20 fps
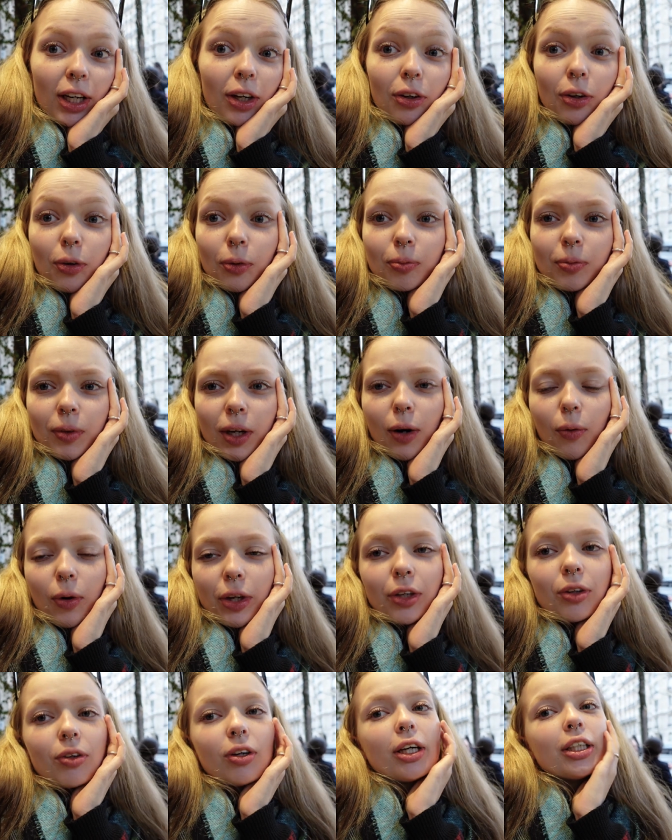I don't know, how are
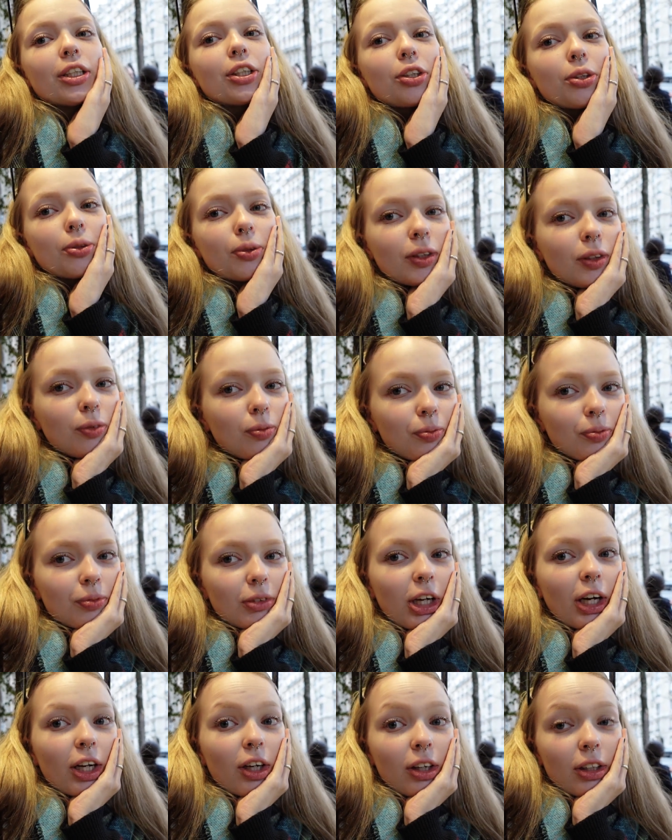you guys doing?
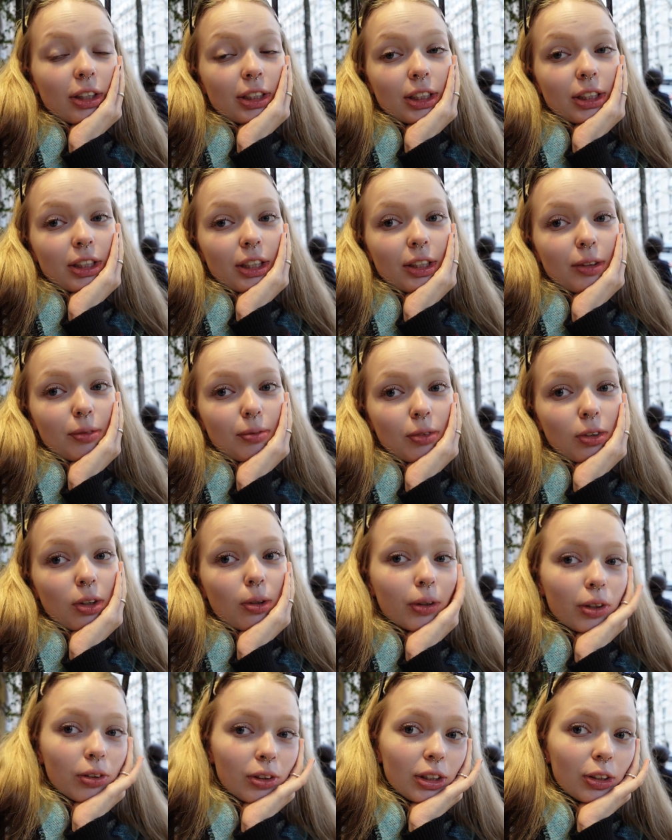Had a nice day?
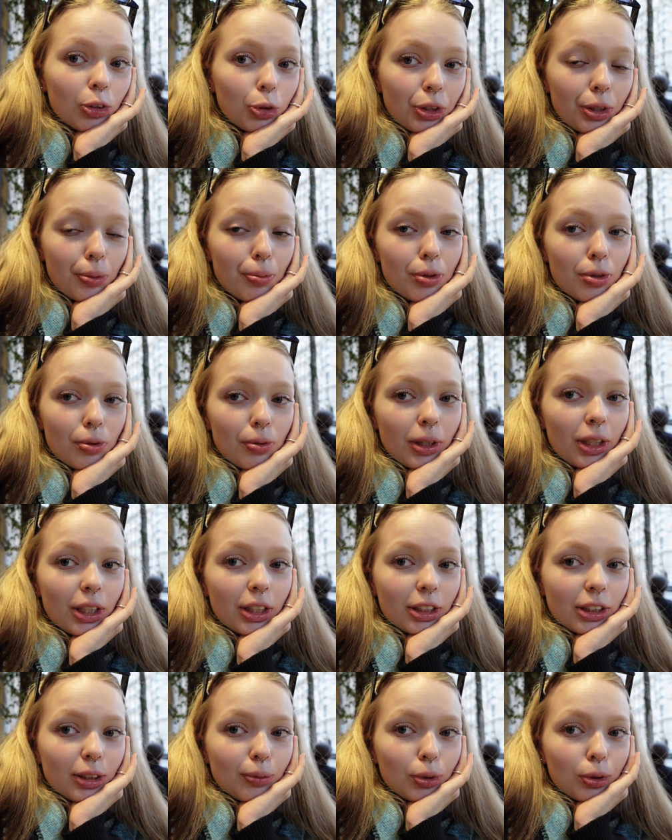Going on any trips
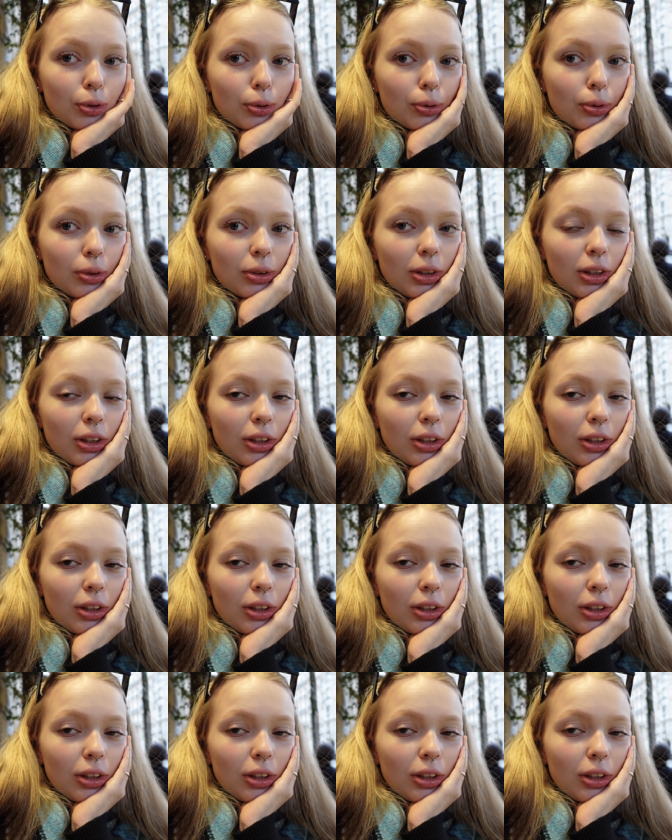anytime soon?